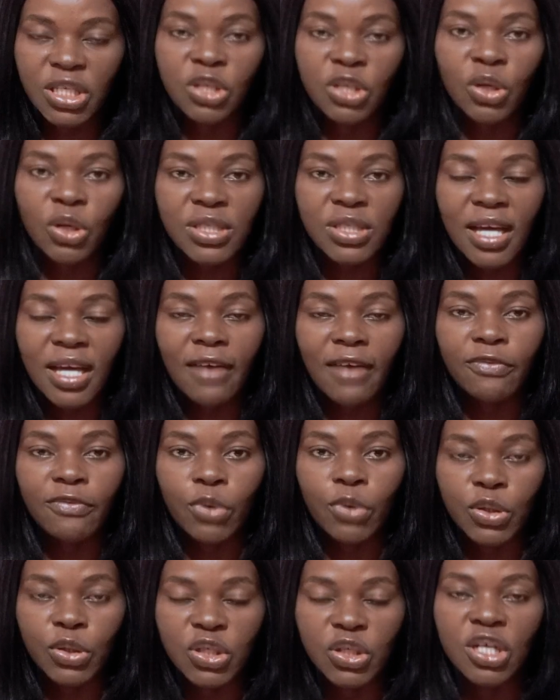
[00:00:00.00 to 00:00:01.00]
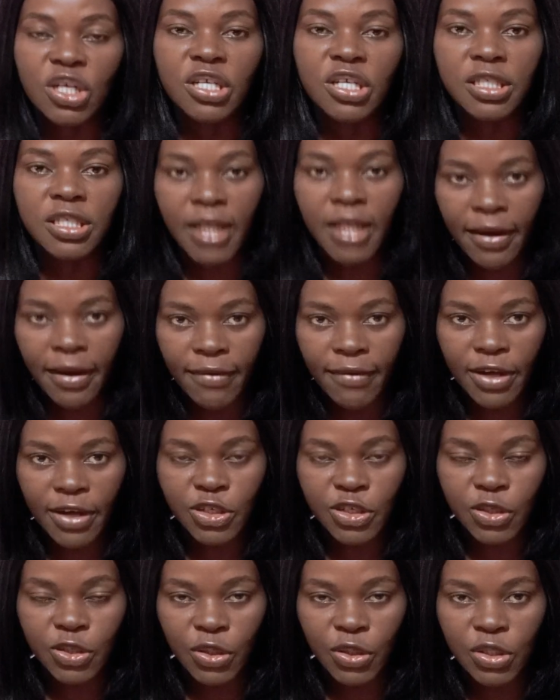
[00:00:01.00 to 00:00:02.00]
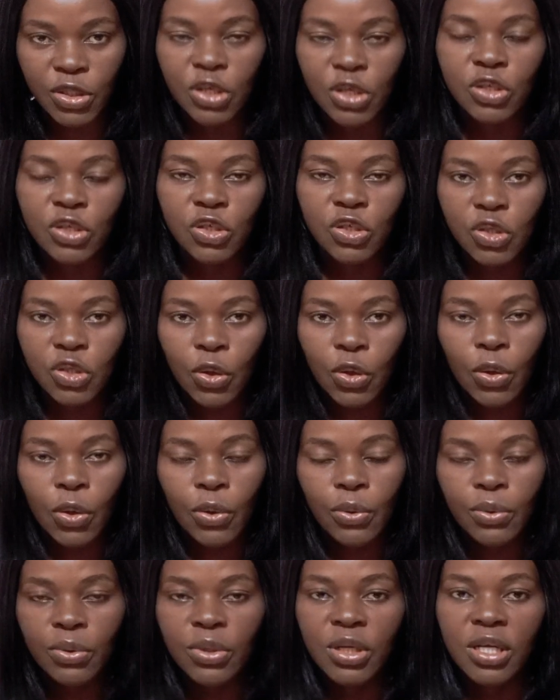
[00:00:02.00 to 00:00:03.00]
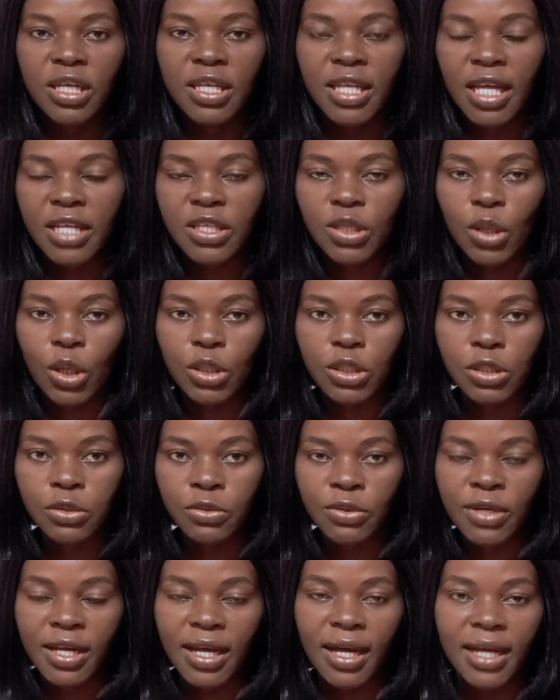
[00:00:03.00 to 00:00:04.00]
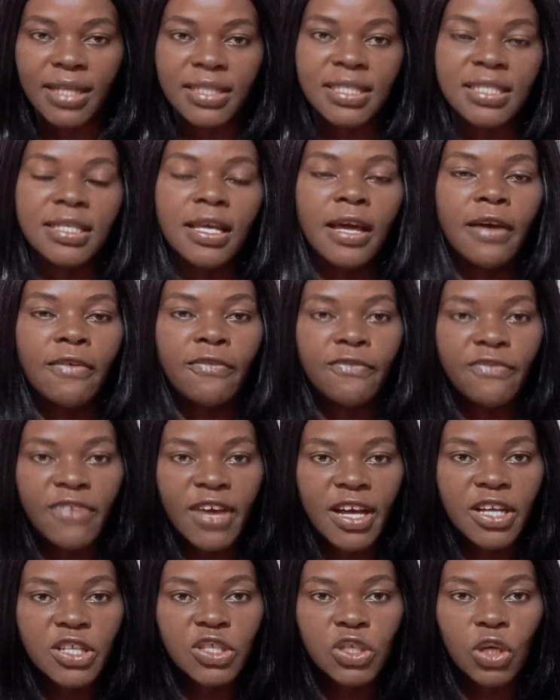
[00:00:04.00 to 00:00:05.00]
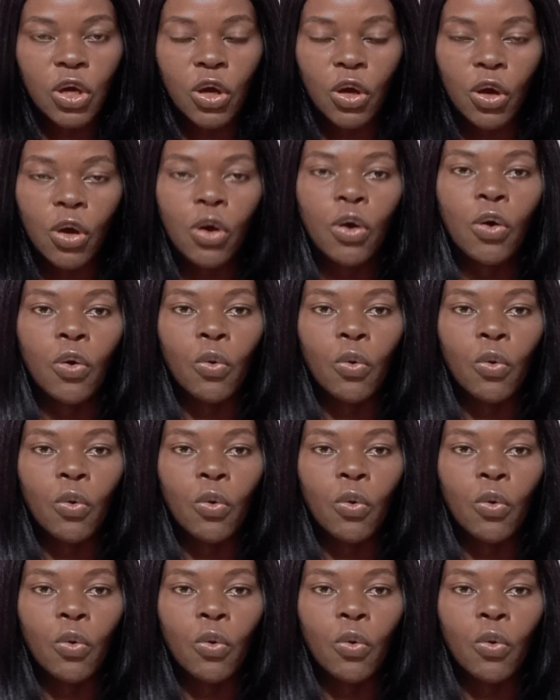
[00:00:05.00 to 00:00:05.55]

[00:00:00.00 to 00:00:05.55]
they don't have what? Direction. So let us look at vector